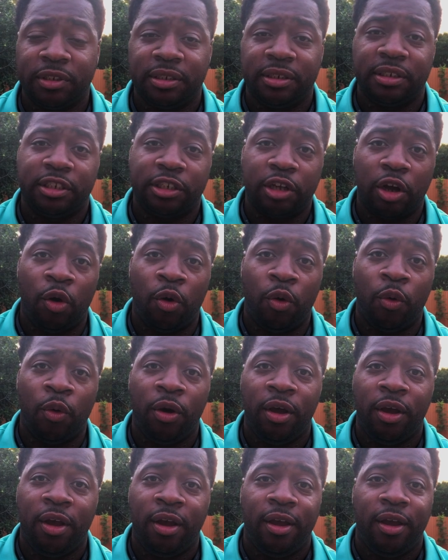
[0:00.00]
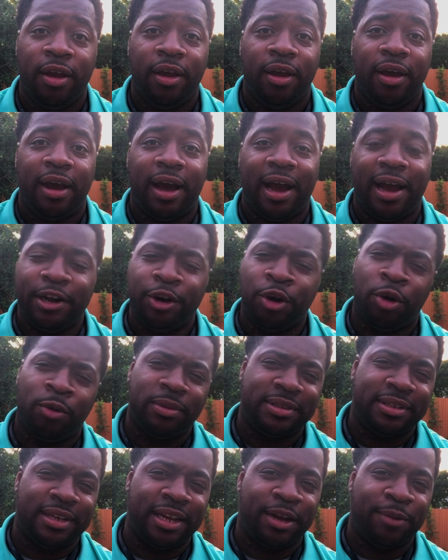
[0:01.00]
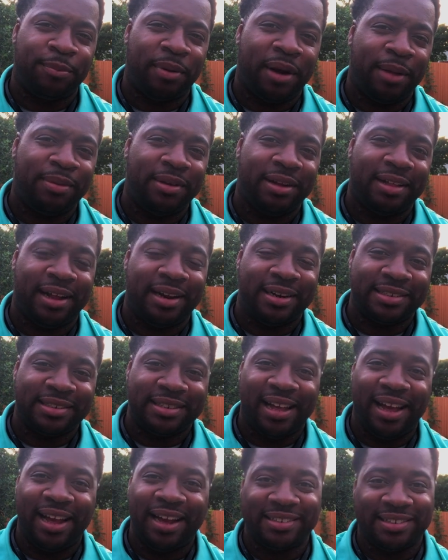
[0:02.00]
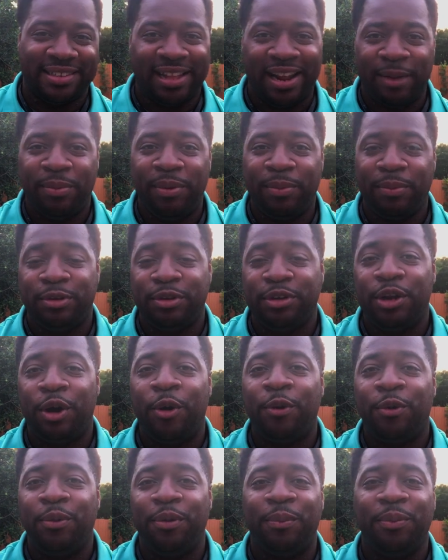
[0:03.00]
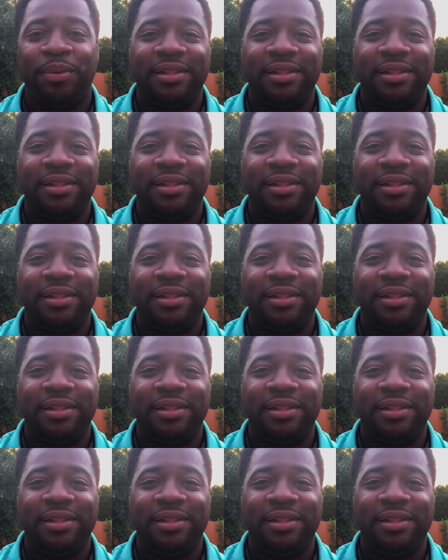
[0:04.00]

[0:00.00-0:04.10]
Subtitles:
So I know I'm gonna take probably a lot of slack because a lot of people don't